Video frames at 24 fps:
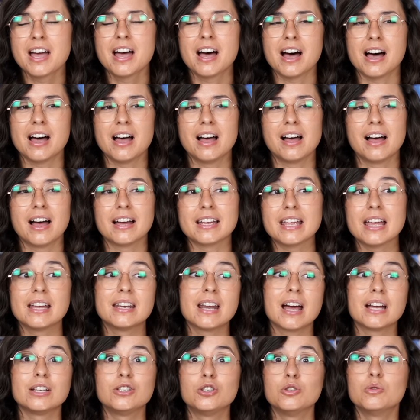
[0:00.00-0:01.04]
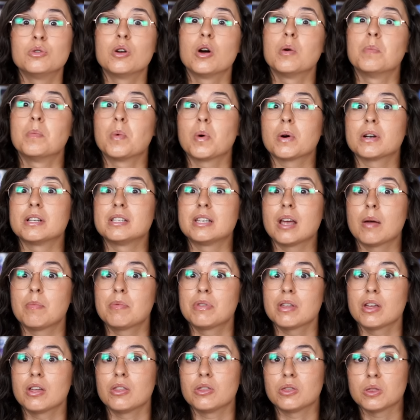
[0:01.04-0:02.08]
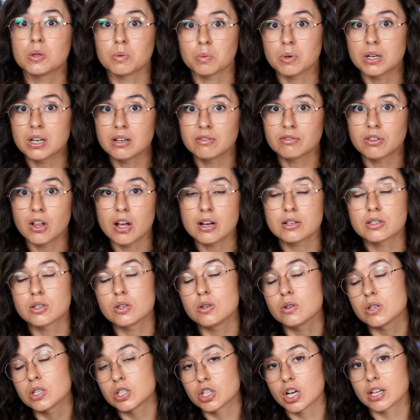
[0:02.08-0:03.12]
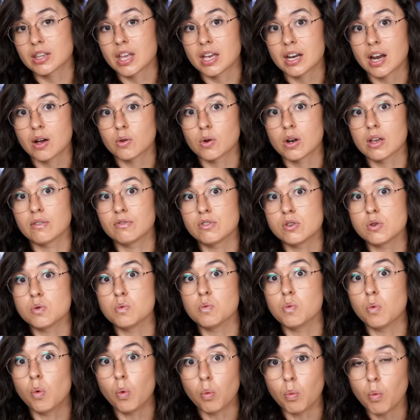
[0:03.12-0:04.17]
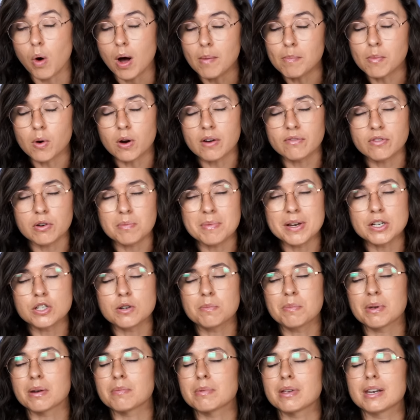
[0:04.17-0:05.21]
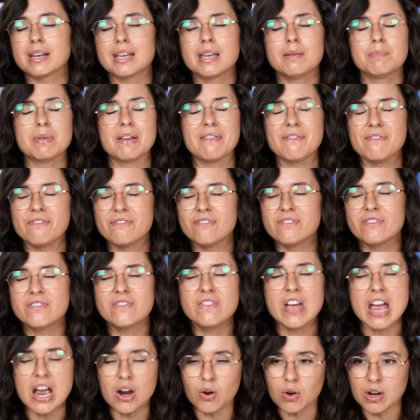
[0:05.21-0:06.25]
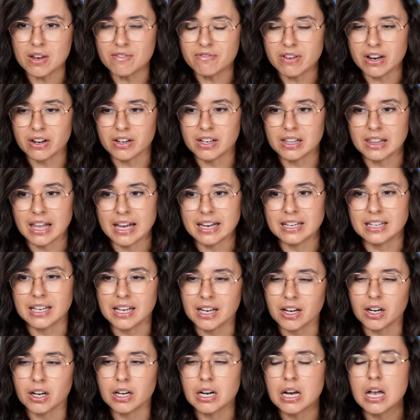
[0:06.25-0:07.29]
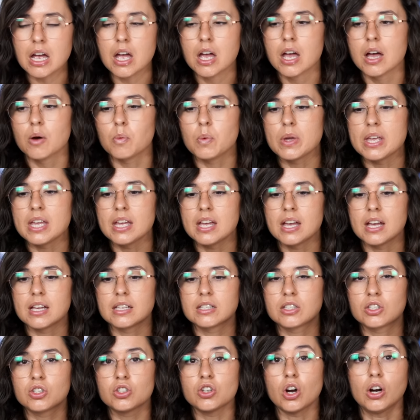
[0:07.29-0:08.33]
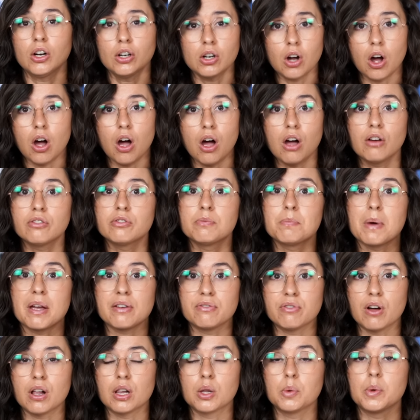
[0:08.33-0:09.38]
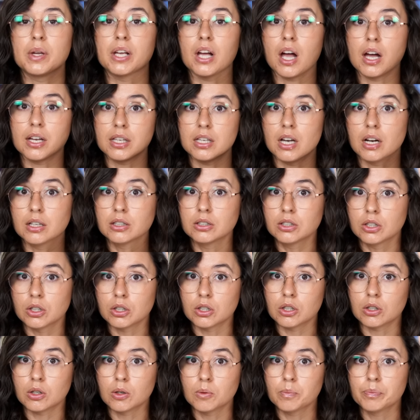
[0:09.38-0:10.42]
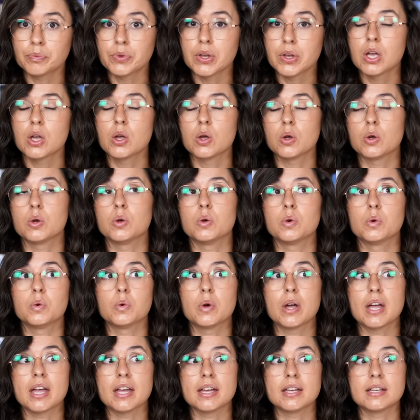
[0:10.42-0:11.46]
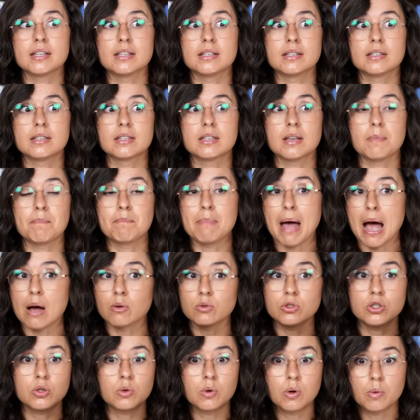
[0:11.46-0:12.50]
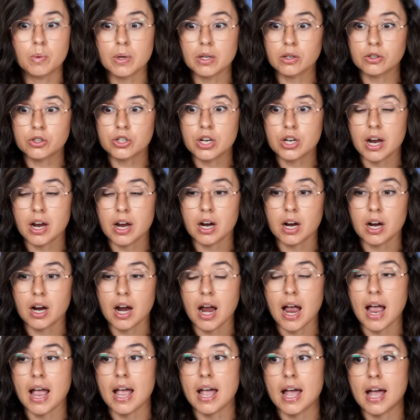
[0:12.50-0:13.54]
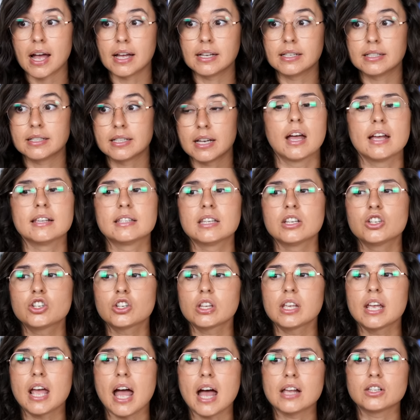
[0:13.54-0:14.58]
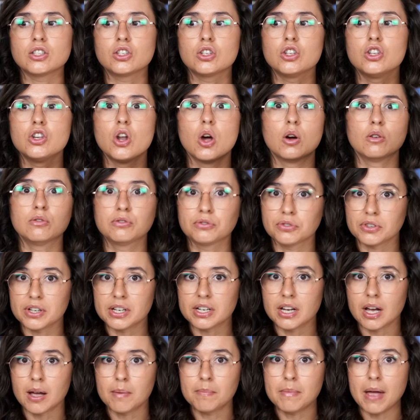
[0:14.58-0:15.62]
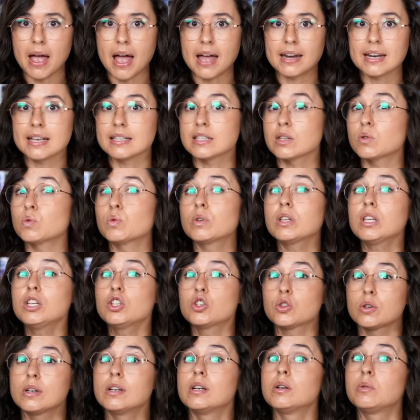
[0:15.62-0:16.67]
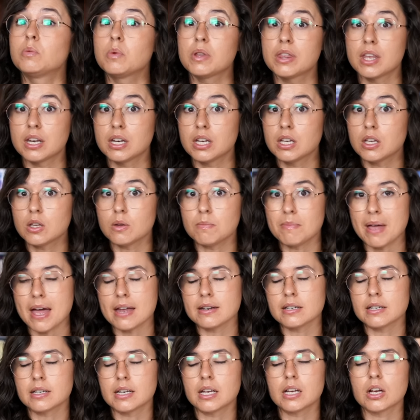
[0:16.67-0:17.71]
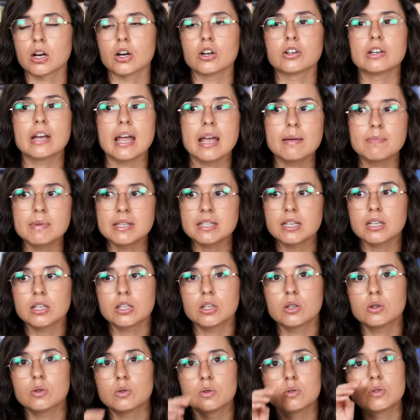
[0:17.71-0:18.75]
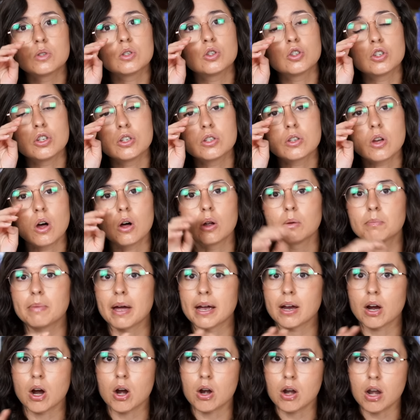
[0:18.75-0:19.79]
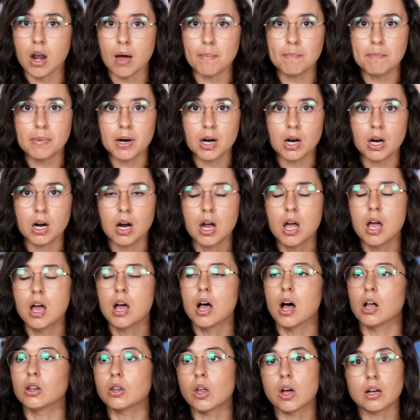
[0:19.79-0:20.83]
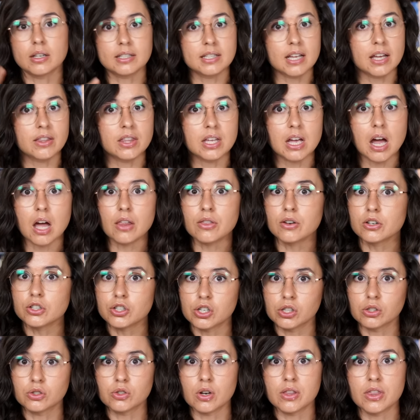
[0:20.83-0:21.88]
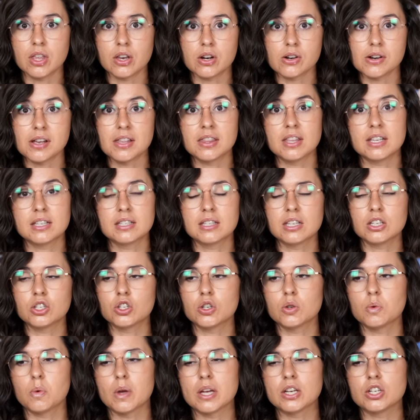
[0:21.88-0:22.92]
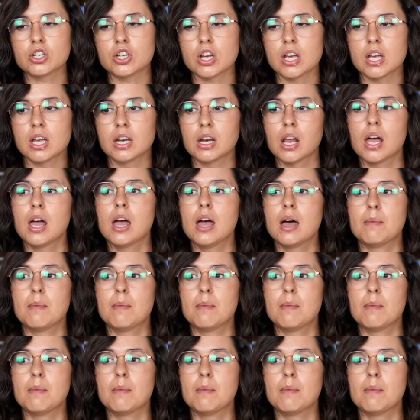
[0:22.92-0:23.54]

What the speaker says: Again, I do go more in depth in the reading vlog, so you can check that out if you want more information, but I'm going to keep it very, very light here. We start off by following a young girl who is bound to a wheelchair and essentially has no freedom and isn't really treated with any humanity. Her name isn't used. She's called by her number alongside the other children that are in this situation.